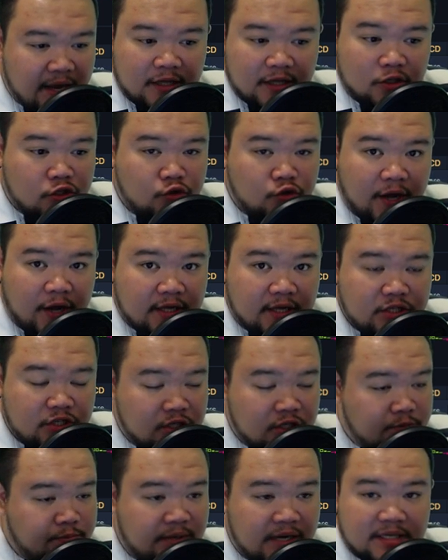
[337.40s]
um, get into
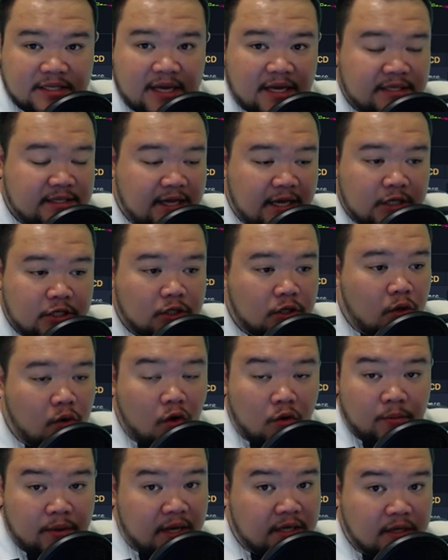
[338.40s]
trades just because I
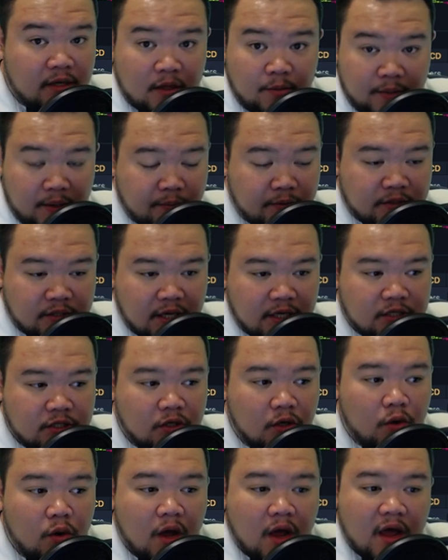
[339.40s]
say so or because other people
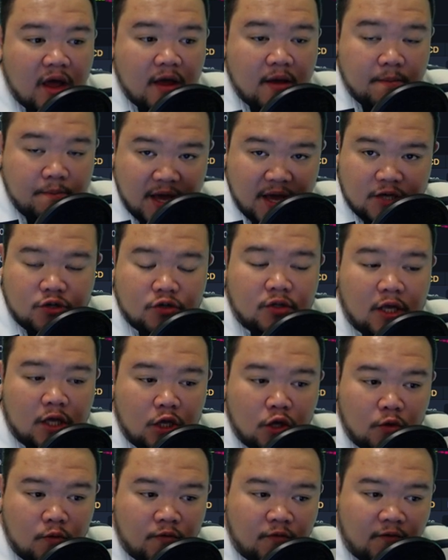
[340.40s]
say so. Make
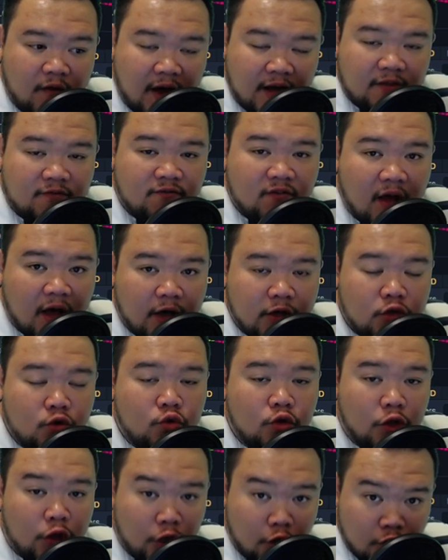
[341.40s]
sure that you find
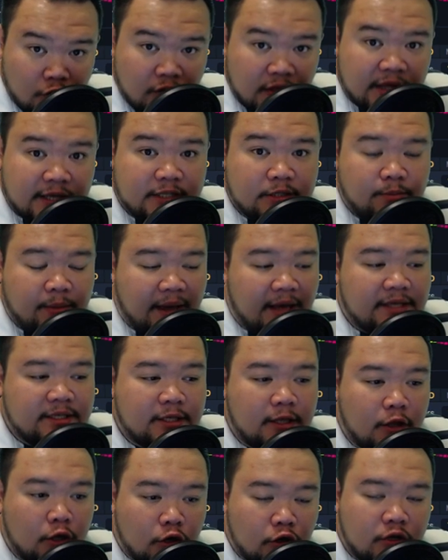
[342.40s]
value, learn this
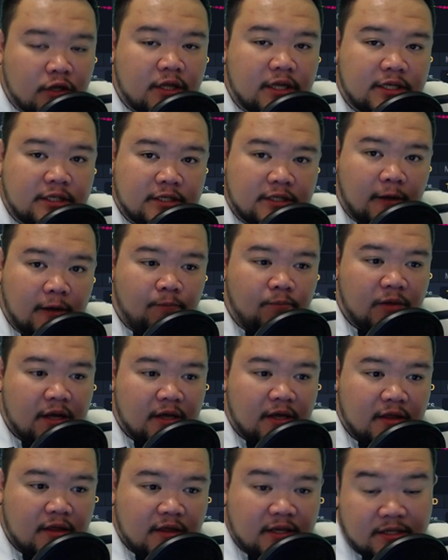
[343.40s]
space, learn this
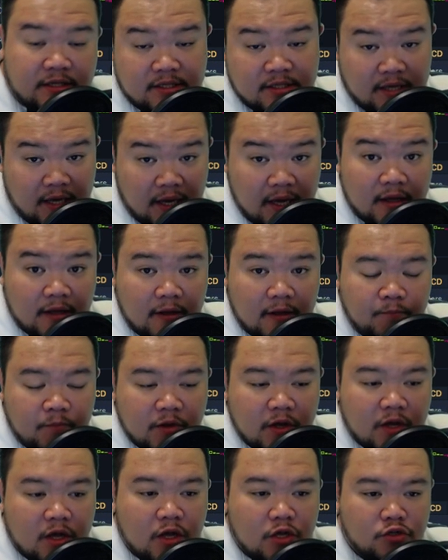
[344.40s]
this
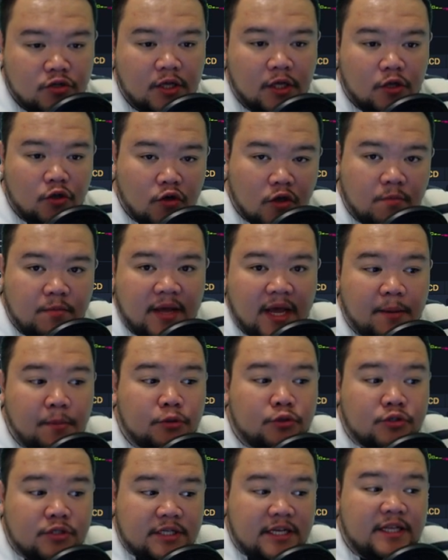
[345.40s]
skill, so that you
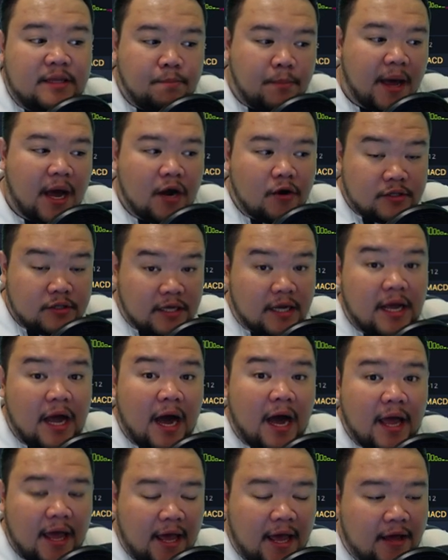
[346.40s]
can be able to see the
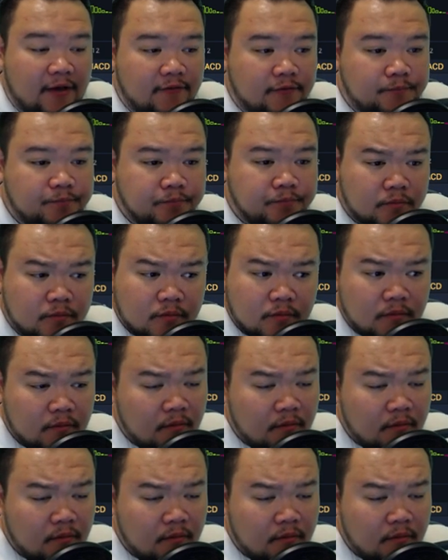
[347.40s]
patterns like I have.